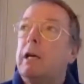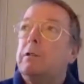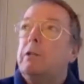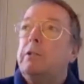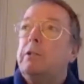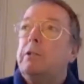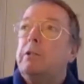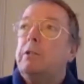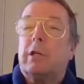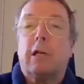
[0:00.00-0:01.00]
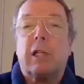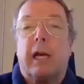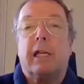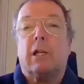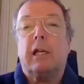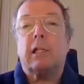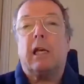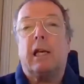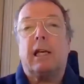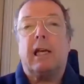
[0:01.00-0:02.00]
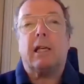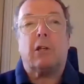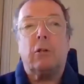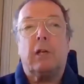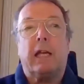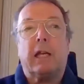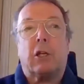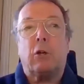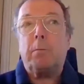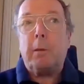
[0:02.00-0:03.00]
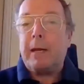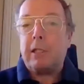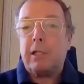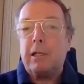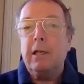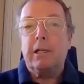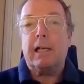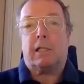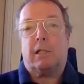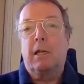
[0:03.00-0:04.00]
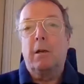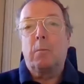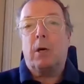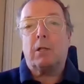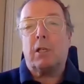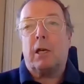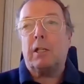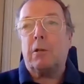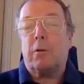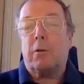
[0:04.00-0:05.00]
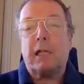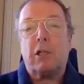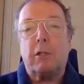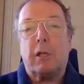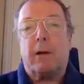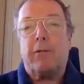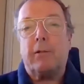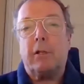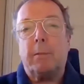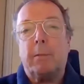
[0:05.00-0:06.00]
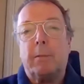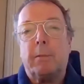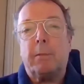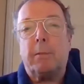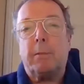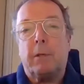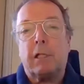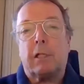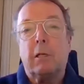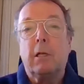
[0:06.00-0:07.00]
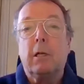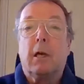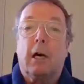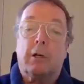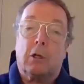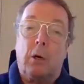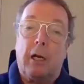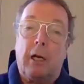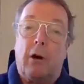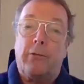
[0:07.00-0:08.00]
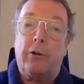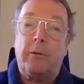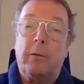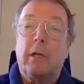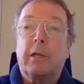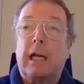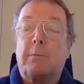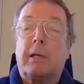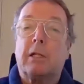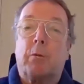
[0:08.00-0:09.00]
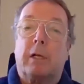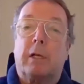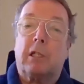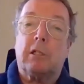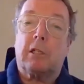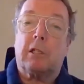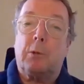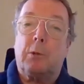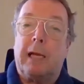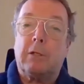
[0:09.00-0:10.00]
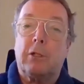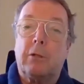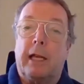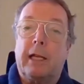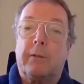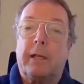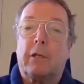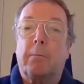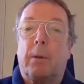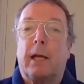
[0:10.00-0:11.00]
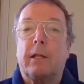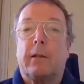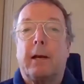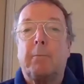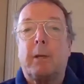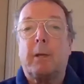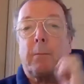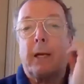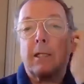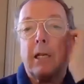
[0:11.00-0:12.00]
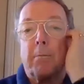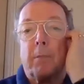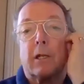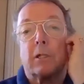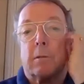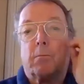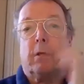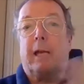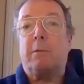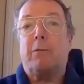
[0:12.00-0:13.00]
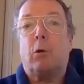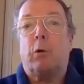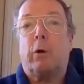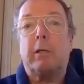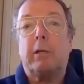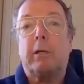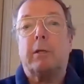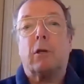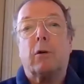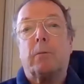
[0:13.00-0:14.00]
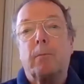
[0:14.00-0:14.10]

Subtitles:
It could be better, yes, but that's only about 50 bins a week that are missed. And quite often, that's because residents have put them out too late and then complain that they haven't been picked up because Amy have already been and gone.